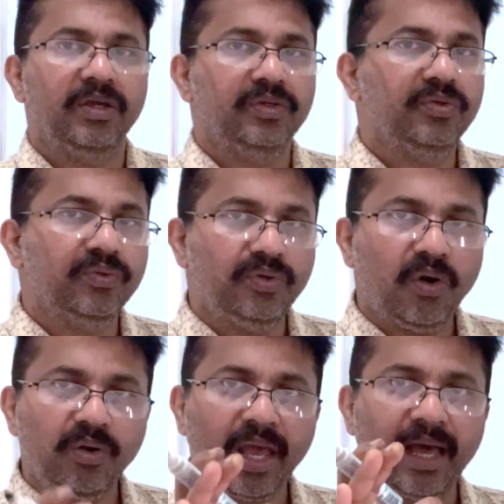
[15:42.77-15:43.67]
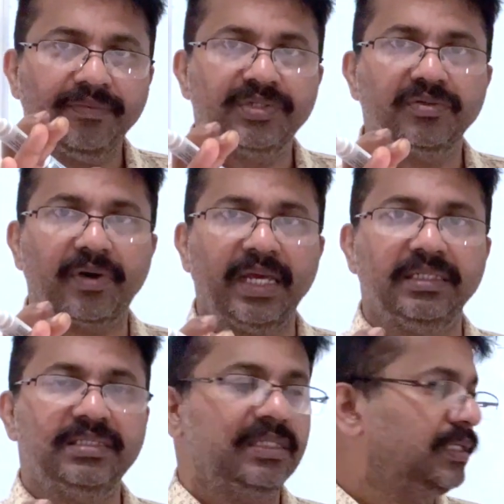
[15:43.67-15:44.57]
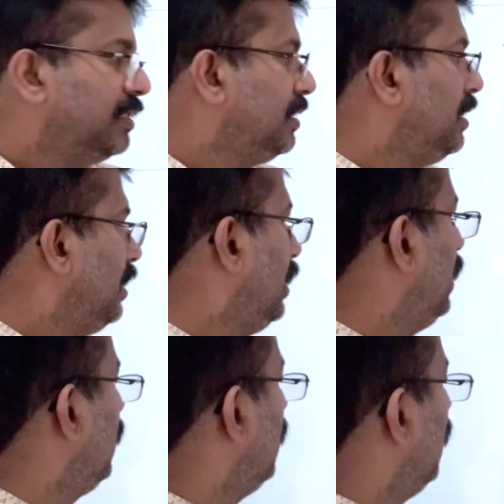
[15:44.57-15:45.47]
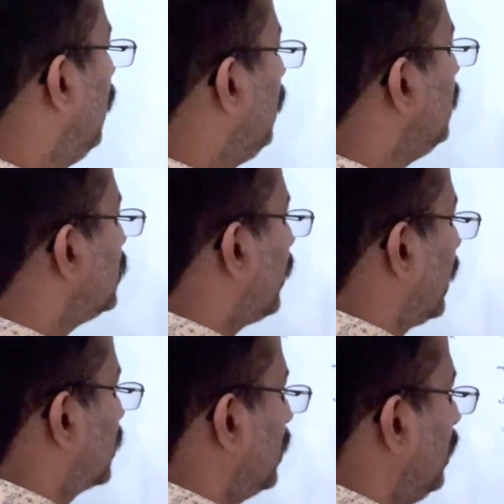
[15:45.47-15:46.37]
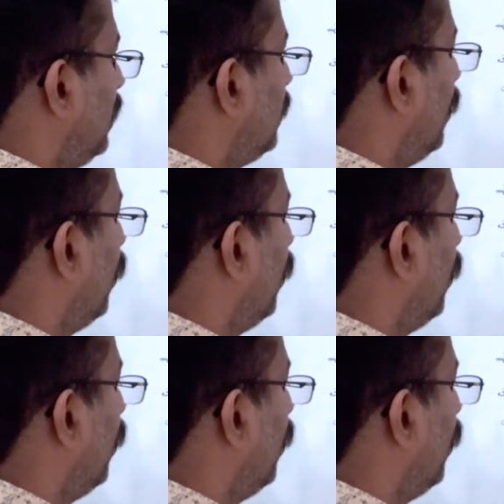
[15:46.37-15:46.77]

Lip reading: You don't have to write introduction, the